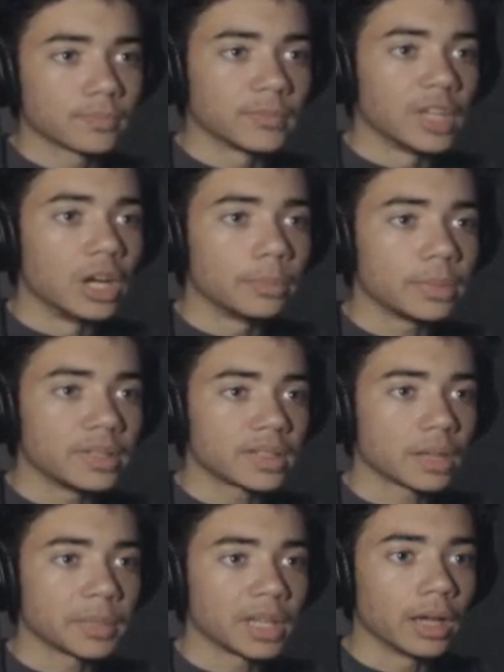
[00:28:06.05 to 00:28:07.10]
no, please
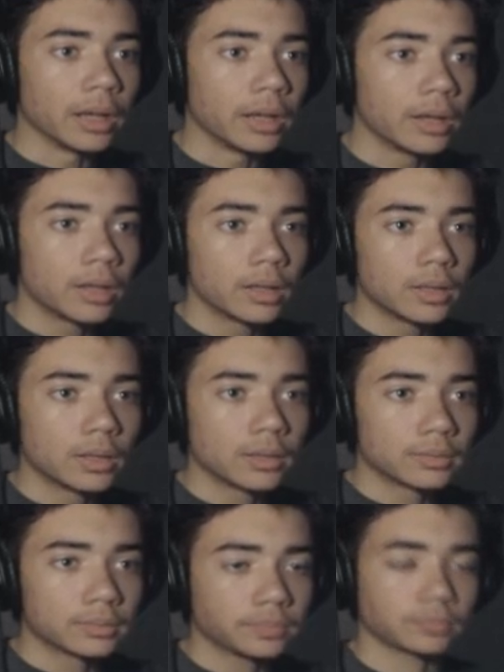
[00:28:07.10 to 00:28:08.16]
come again.
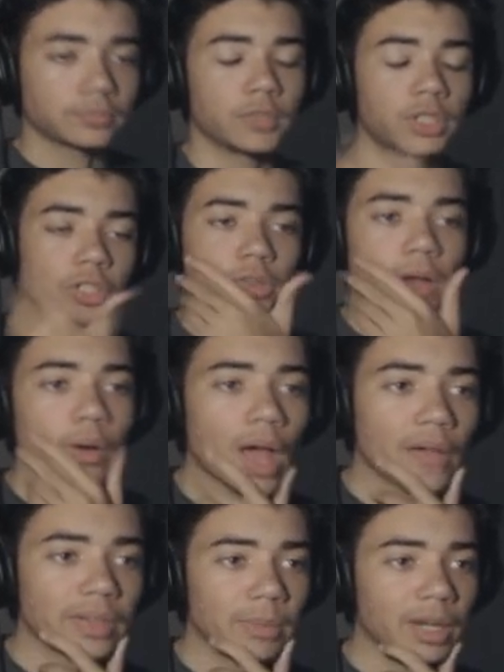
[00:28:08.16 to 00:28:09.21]
Shoot, I don't
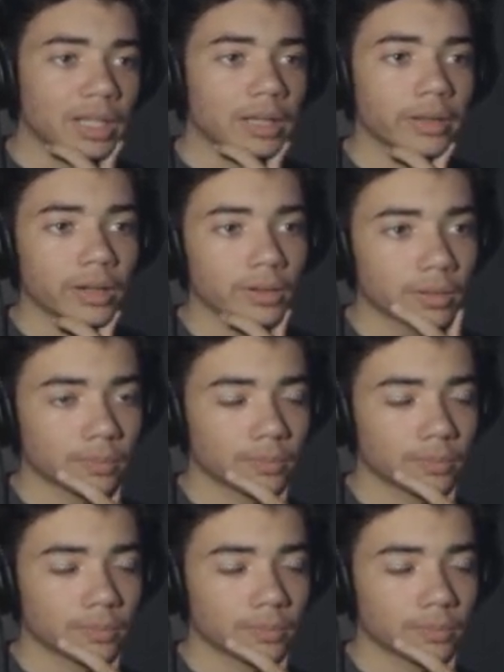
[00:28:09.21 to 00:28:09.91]
have any money either.